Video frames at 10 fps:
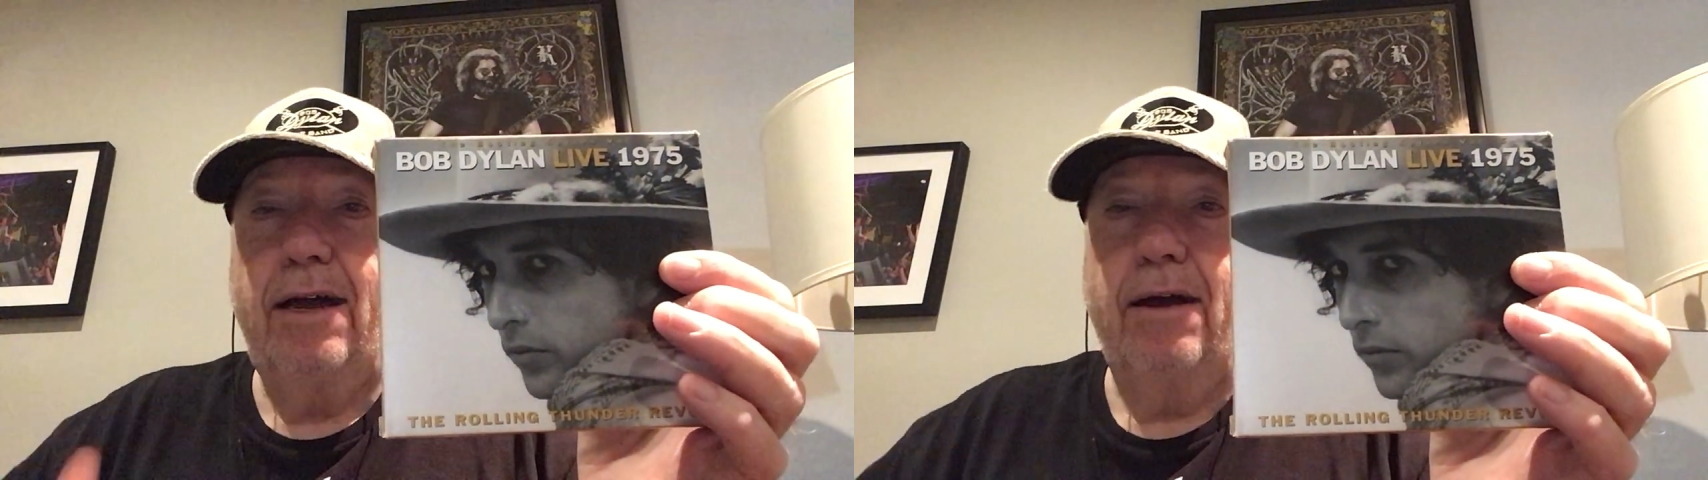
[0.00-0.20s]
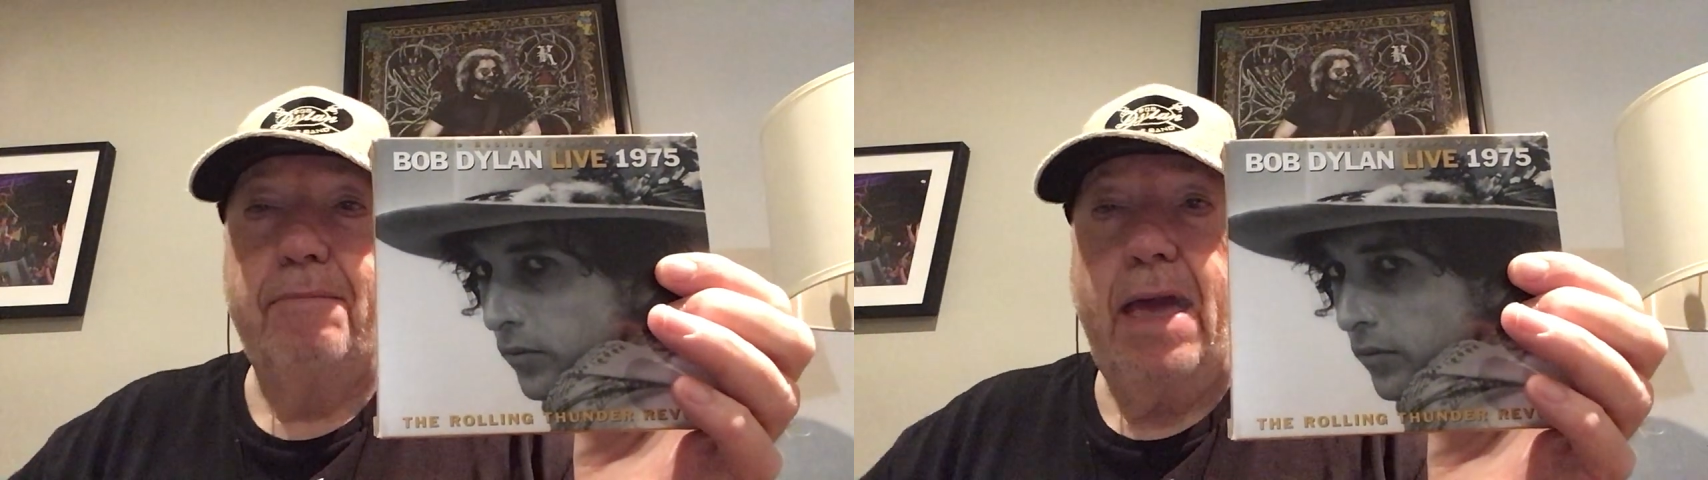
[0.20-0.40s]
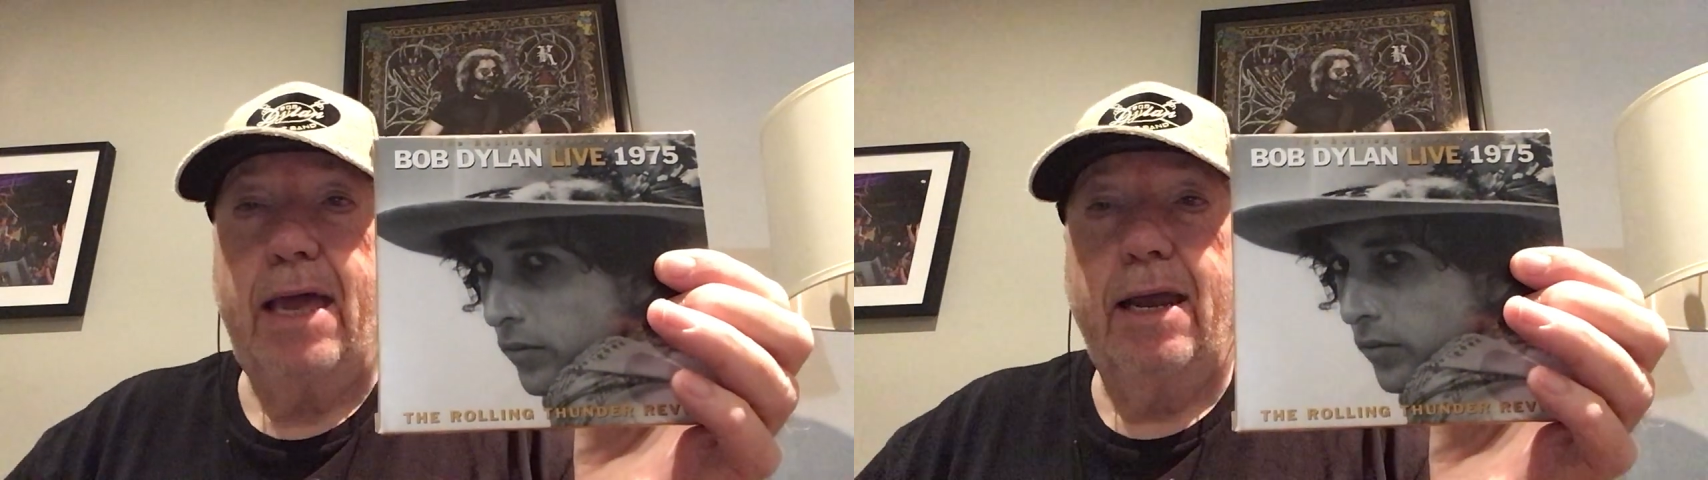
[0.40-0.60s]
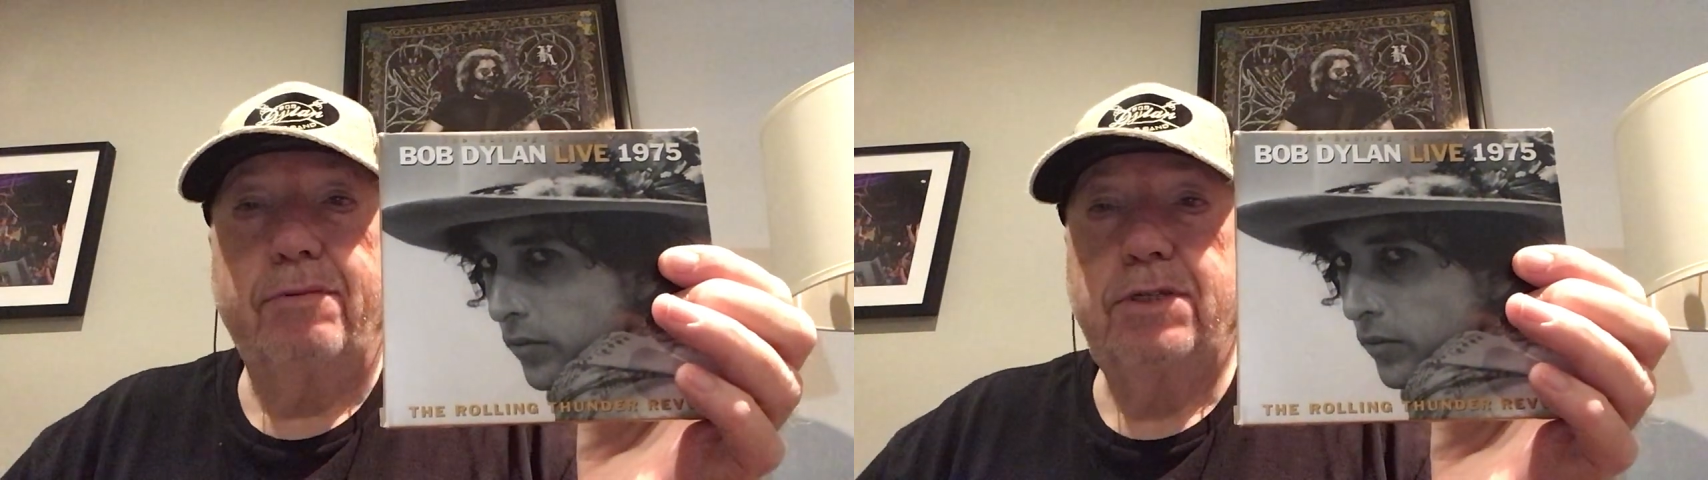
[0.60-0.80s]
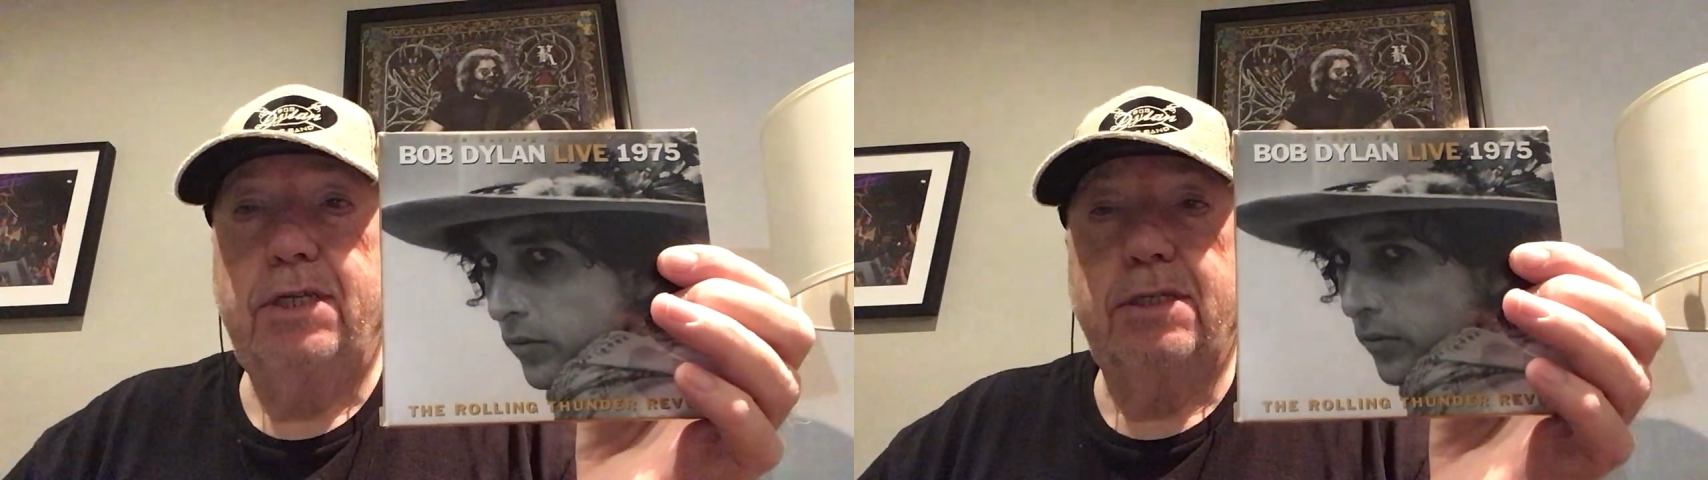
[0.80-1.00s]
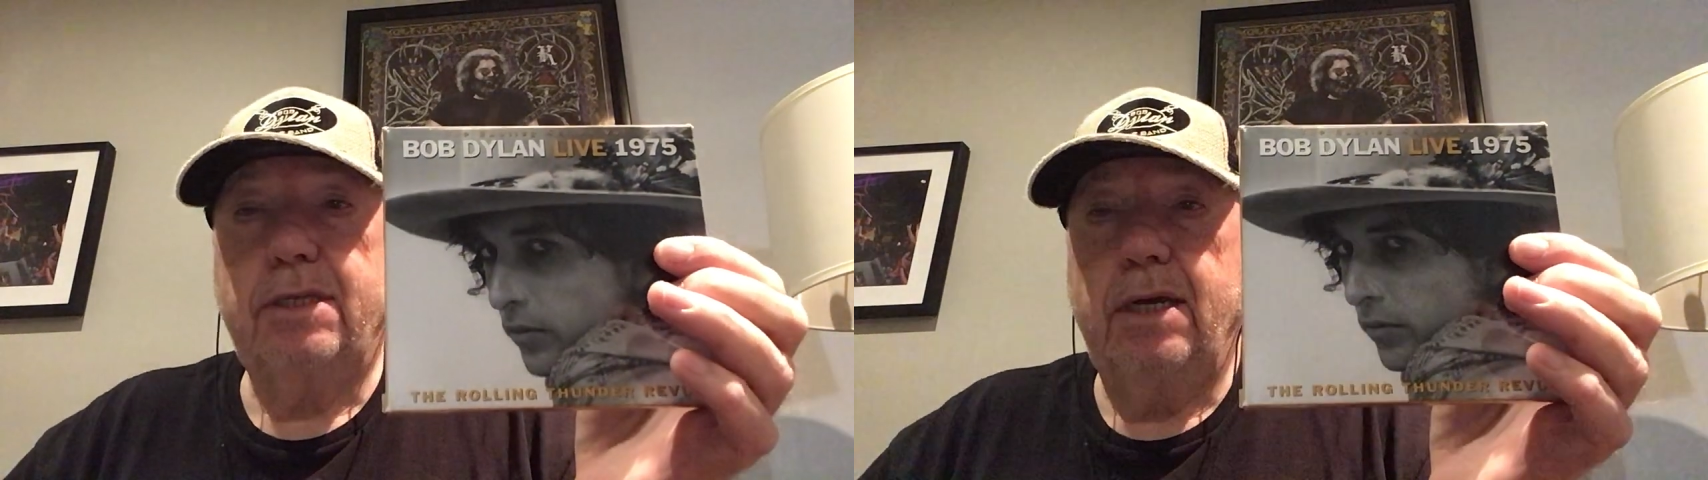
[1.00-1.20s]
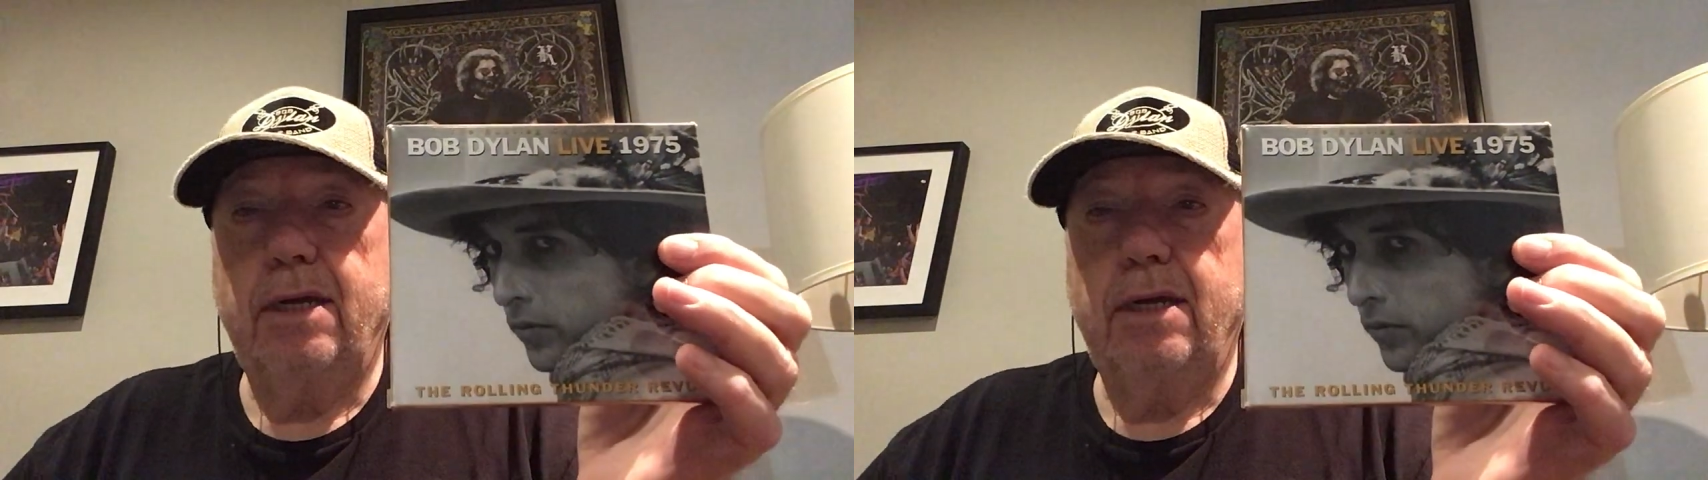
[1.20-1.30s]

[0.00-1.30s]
oh man, I was just